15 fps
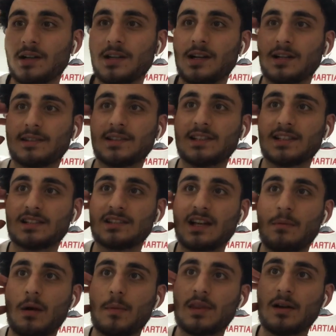yeah, I think
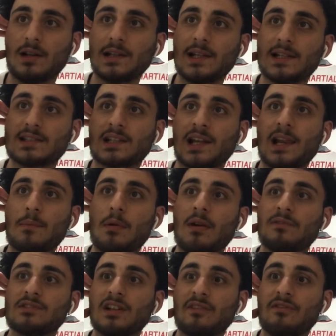that might be the last clip
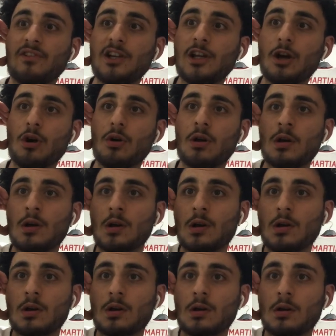of the video.
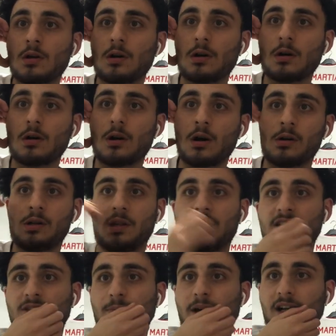Oh no,
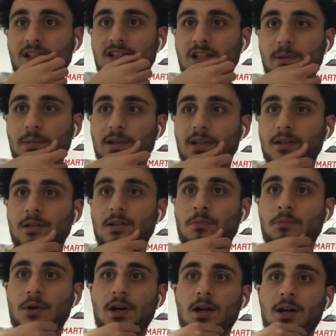this might actually be it.
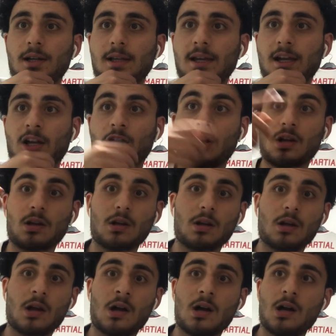But yeah.
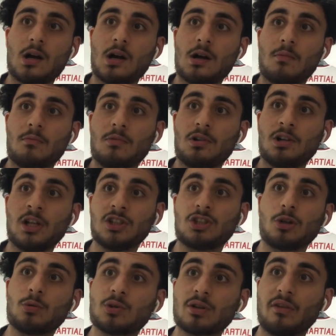Link to
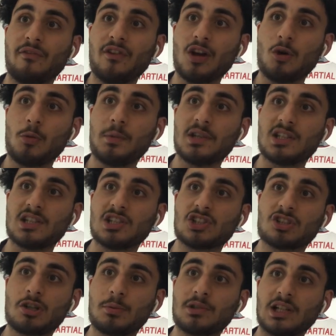the original video will be in the
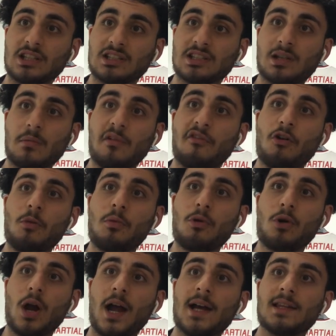description, as I said before,
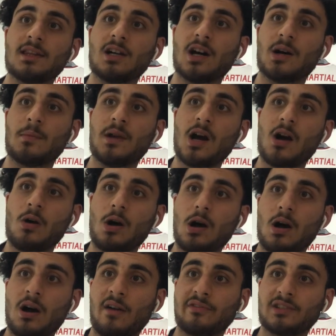bro. And now,
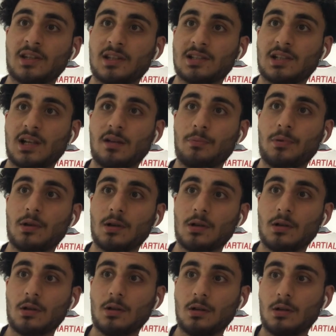after this clip,
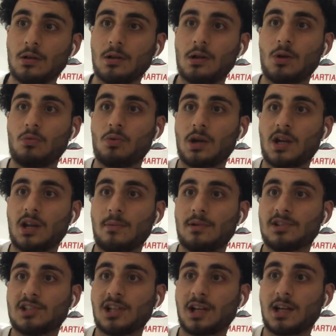we're going to be
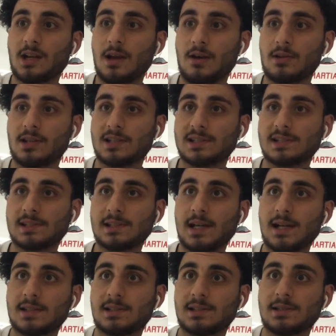checking out the
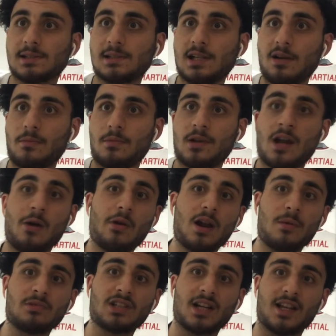stats. Yep, now we're
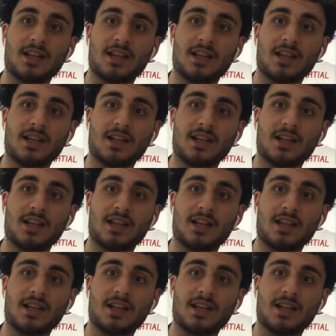going to be checking